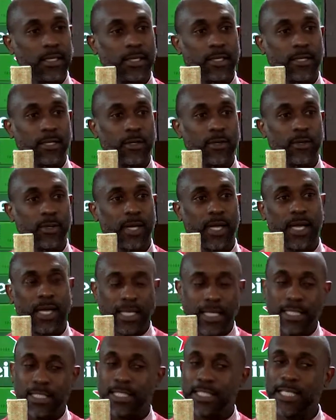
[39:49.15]
you know,
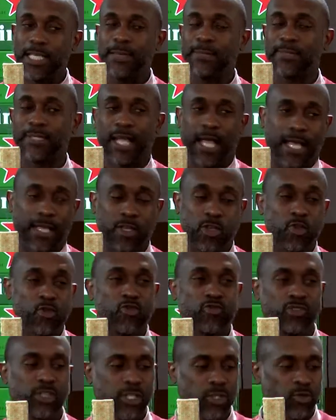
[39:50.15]
and it seems like
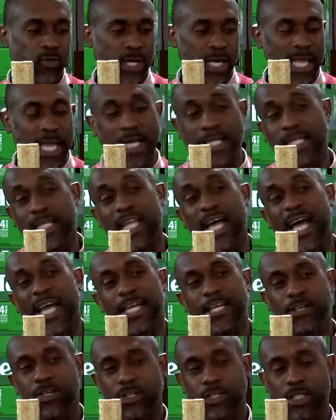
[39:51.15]
you've just really
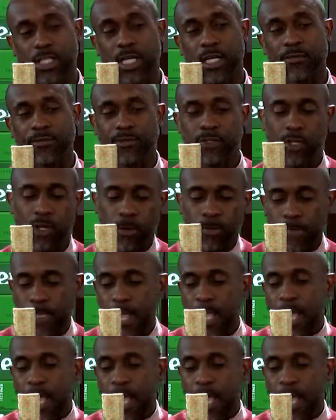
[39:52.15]
aligned yourself. So